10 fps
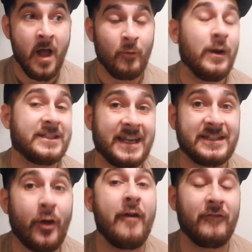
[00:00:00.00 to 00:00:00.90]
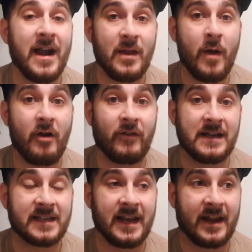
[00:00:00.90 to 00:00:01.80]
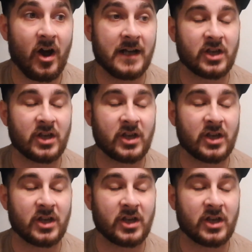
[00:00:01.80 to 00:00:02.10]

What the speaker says: which he's doing really well recently, guys.